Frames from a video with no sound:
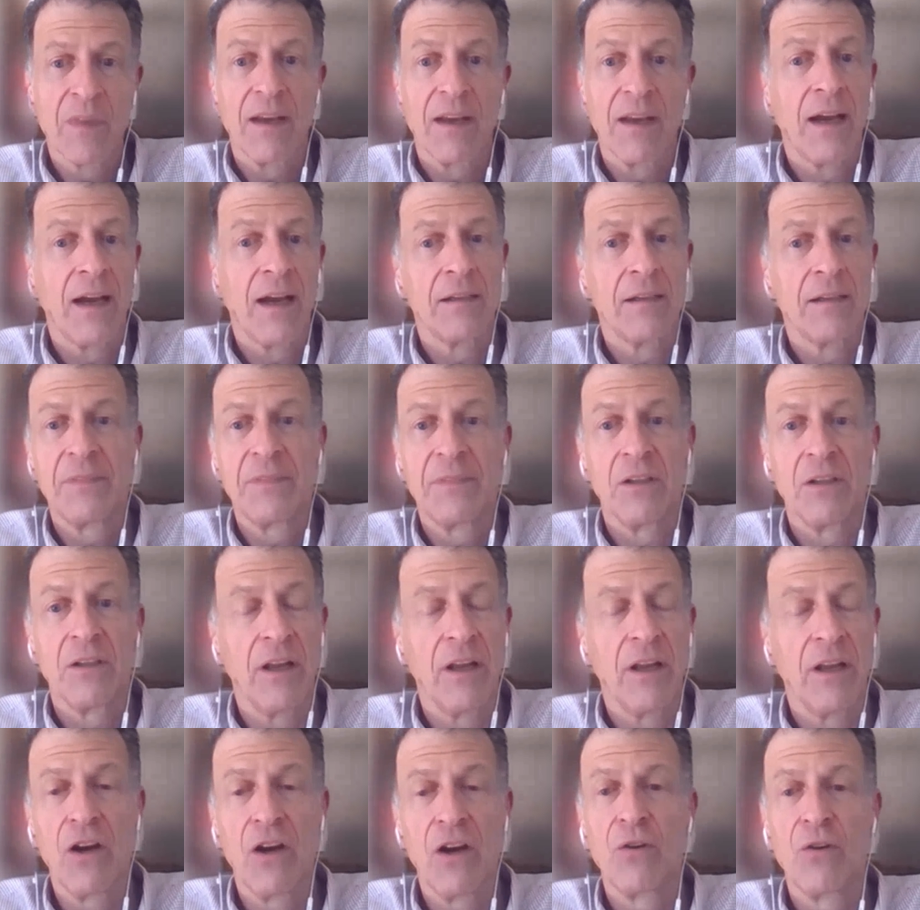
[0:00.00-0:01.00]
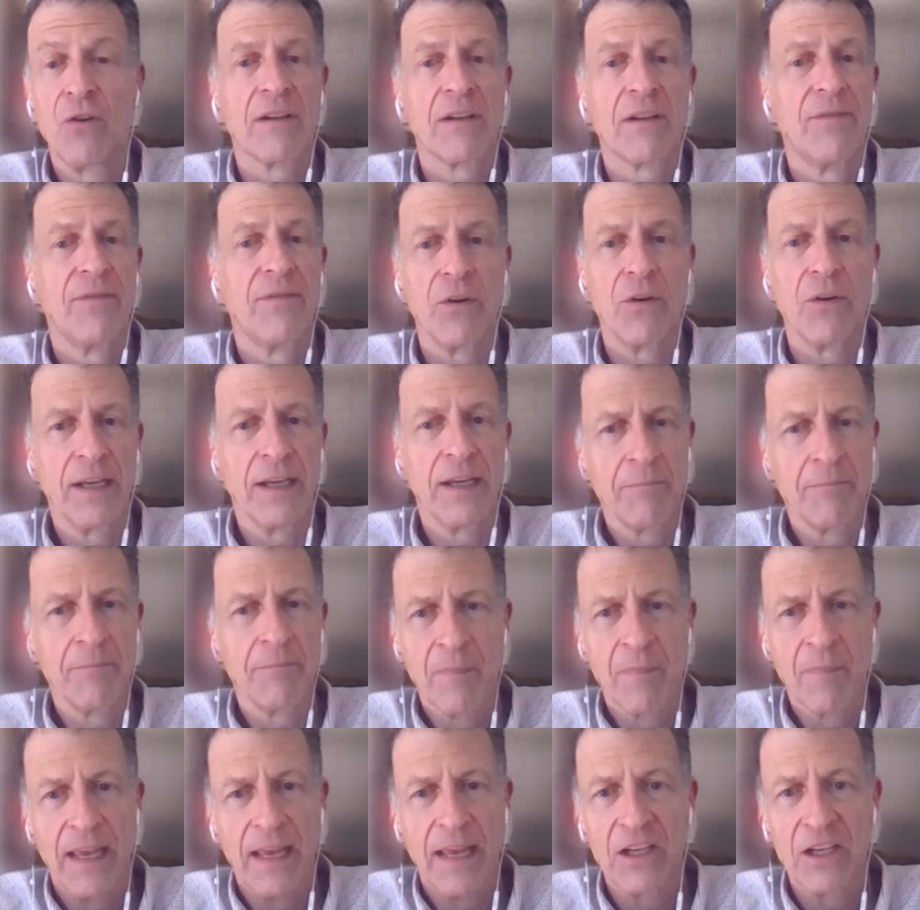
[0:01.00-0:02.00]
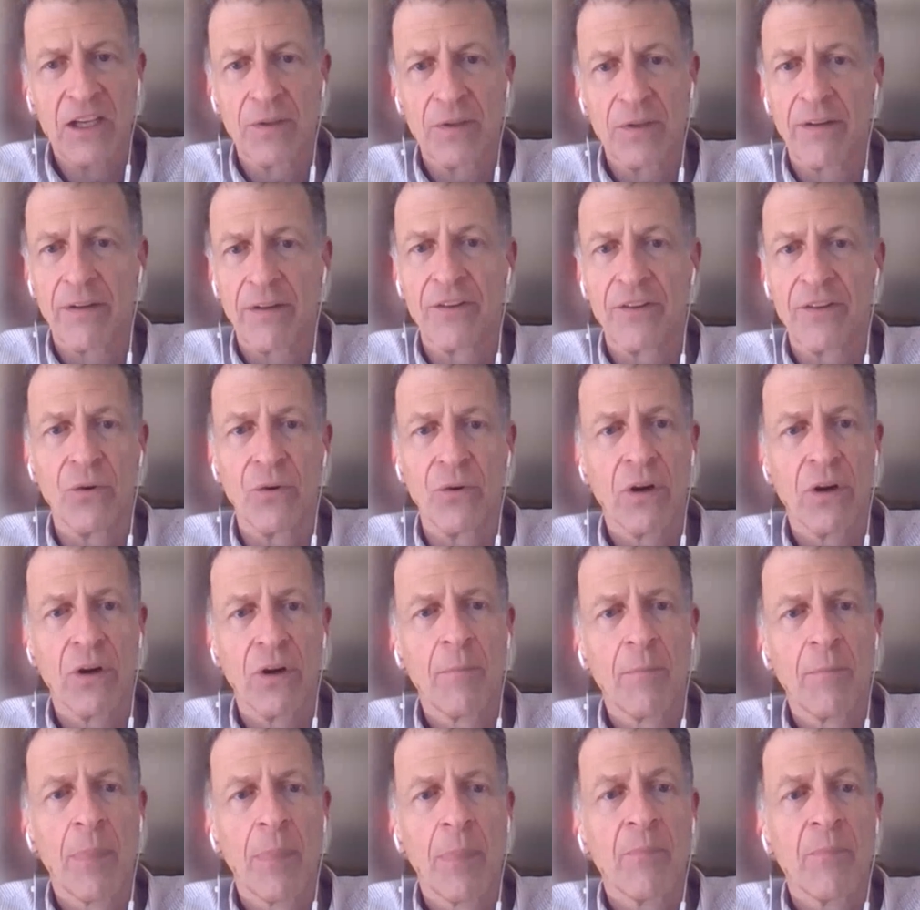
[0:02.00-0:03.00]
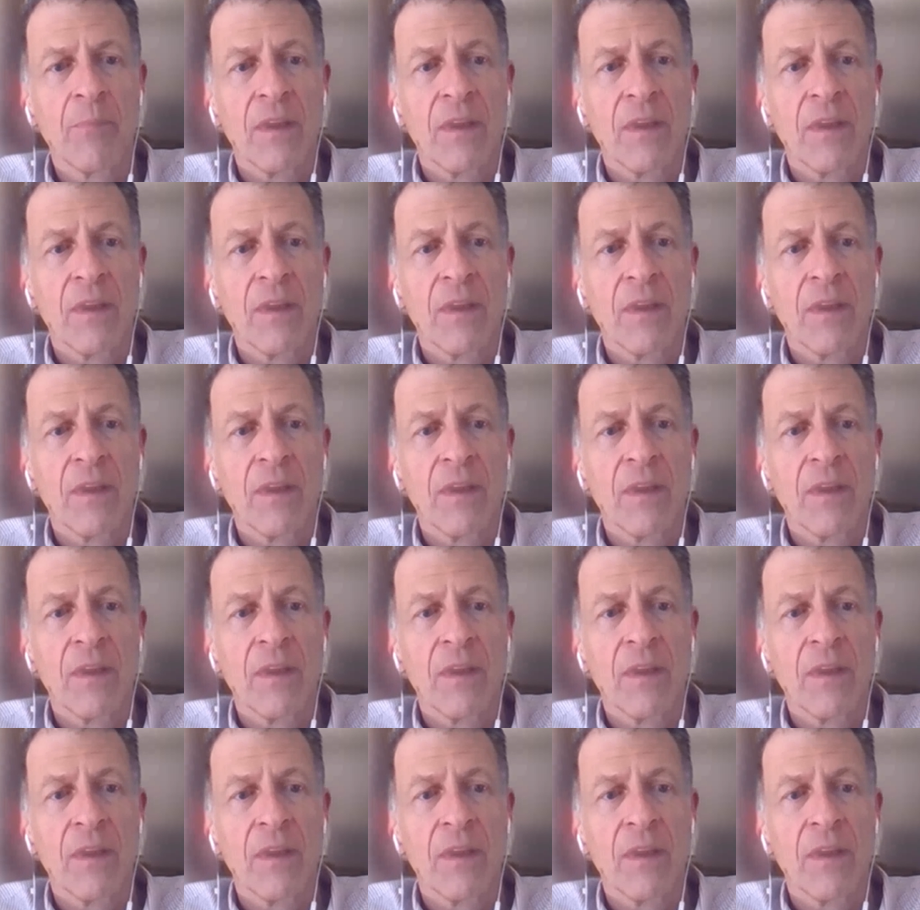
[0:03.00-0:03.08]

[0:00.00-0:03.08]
Hello, Rick Focke, as you enter the door.